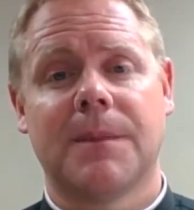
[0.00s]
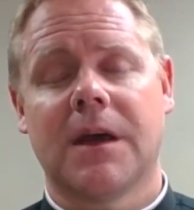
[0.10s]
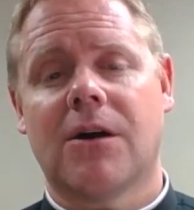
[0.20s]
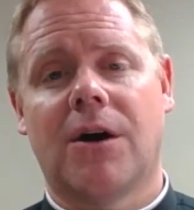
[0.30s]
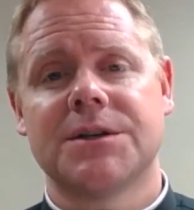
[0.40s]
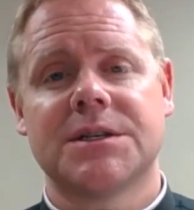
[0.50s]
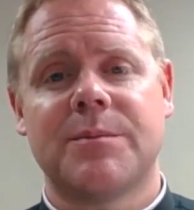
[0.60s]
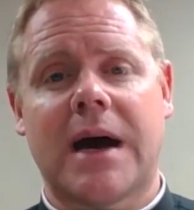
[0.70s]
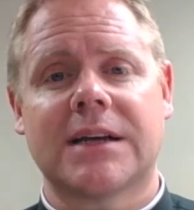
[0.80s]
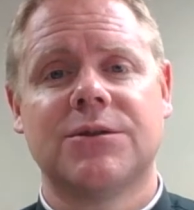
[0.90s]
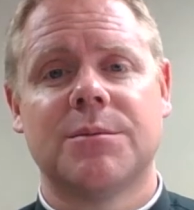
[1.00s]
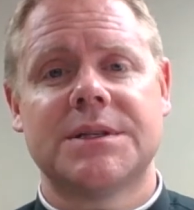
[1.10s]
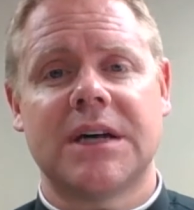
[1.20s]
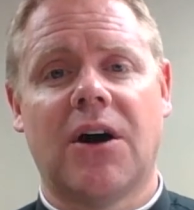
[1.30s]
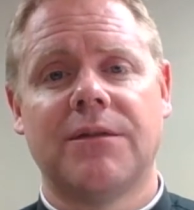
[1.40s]
he calls us back to
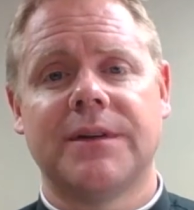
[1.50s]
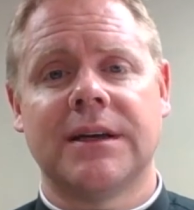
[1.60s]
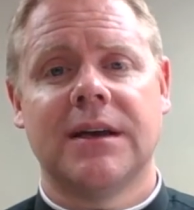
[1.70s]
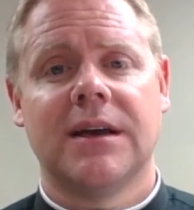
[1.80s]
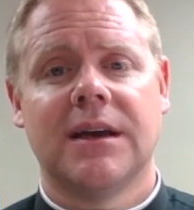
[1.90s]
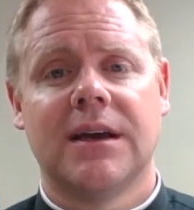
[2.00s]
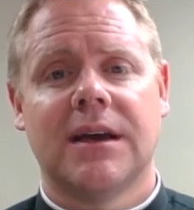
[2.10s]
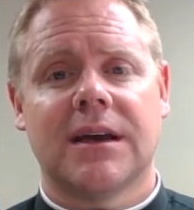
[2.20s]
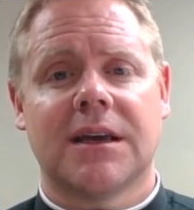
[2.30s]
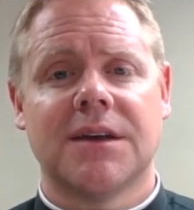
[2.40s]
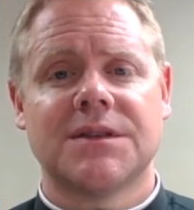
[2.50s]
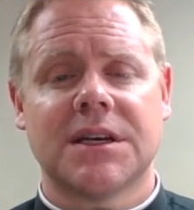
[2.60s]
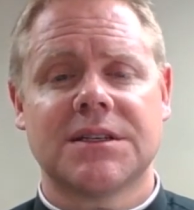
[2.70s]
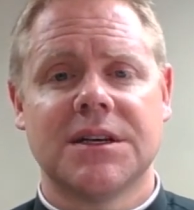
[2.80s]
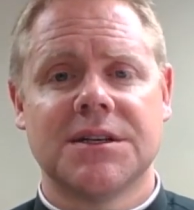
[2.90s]
himself and gives
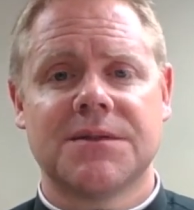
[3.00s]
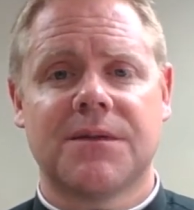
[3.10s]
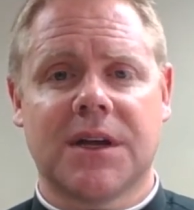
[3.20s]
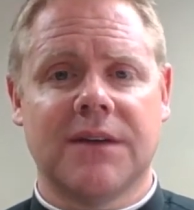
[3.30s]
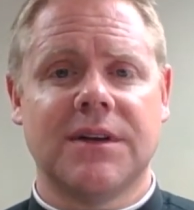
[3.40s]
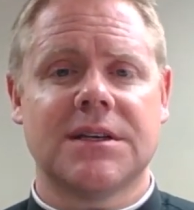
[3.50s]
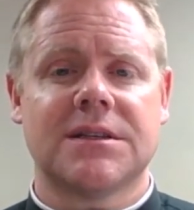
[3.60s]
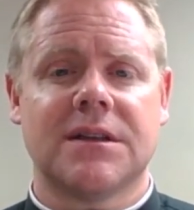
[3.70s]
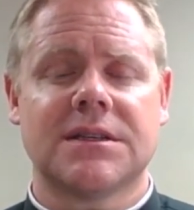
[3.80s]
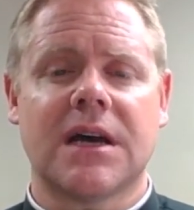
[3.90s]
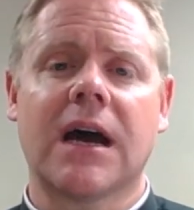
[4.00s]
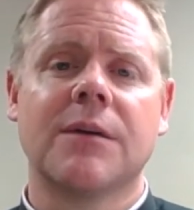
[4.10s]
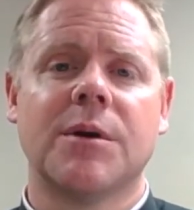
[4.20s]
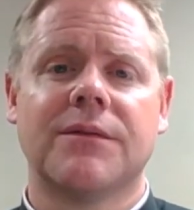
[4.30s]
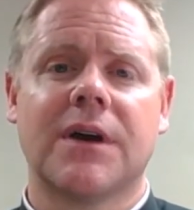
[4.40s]
us his forgiveness in the
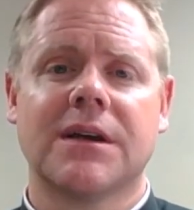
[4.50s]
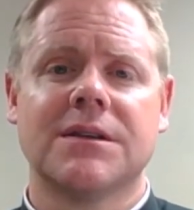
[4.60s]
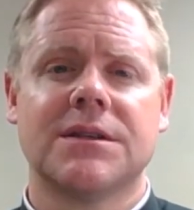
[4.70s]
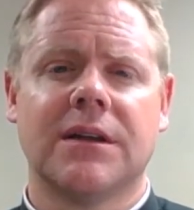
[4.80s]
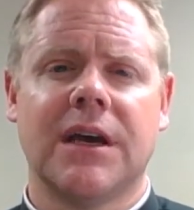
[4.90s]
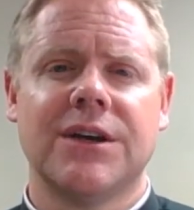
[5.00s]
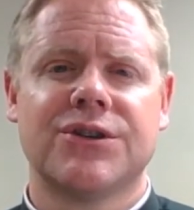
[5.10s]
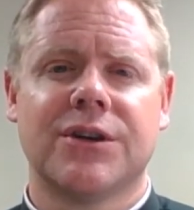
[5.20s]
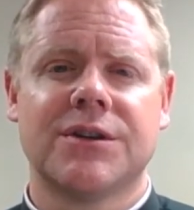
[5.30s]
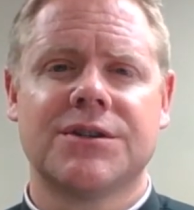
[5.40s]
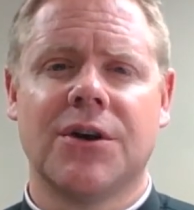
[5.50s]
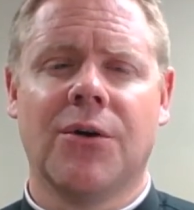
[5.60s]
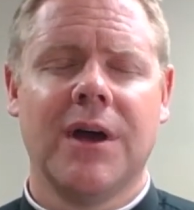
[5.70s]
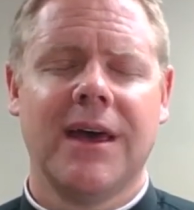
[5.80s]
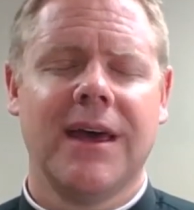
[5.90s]
sacrament of reconciliation. And
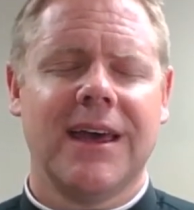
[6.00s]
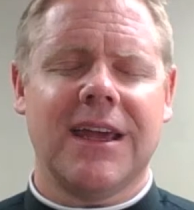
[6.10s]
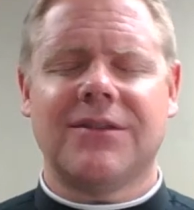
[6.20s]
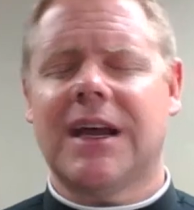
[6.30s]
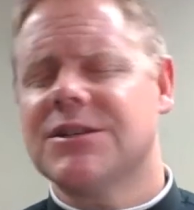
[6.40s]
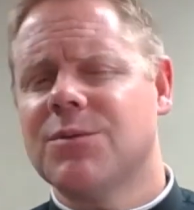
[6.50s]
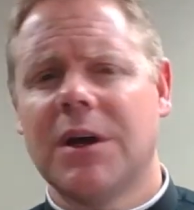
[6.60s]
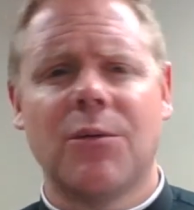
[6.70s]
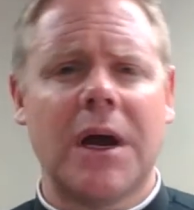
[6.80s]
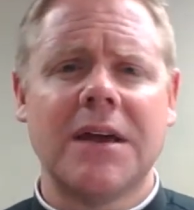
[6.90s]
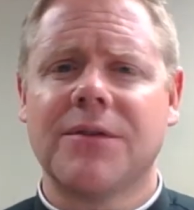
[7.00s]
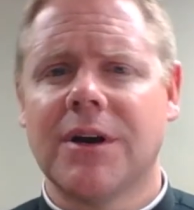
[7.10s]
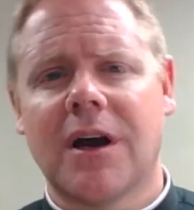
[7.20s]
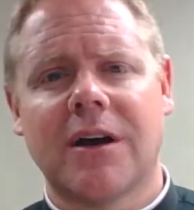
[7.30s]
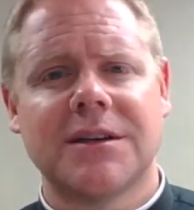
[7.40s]
so even as we waver
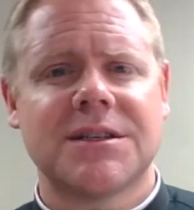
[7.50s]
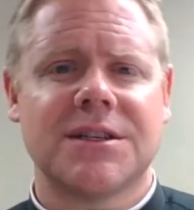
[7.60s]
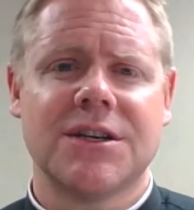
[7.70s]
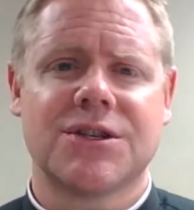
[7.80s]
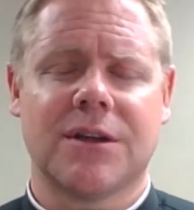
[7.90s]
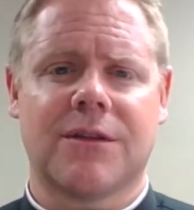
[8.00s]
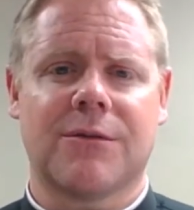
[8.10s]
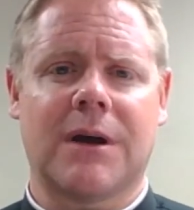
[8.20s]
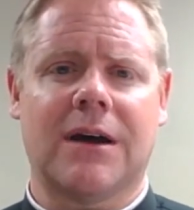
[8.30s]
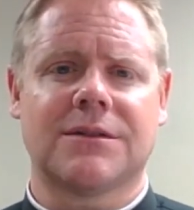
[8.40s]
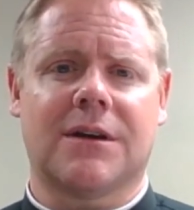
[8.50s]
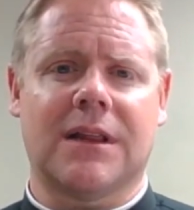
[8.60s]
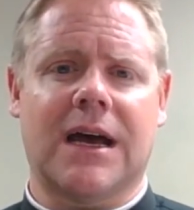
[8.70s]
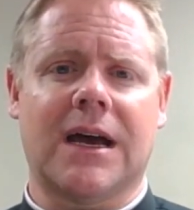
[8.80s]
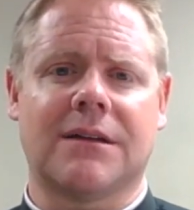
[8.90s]
in our decision throughout our
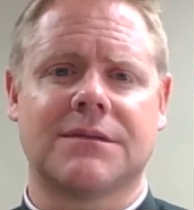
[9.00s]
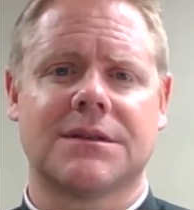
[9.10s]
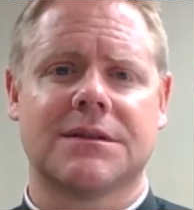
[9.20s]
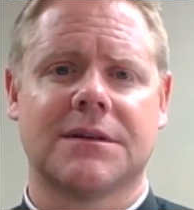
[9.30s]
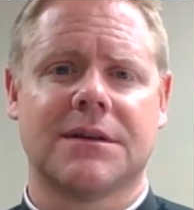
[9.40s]
lives,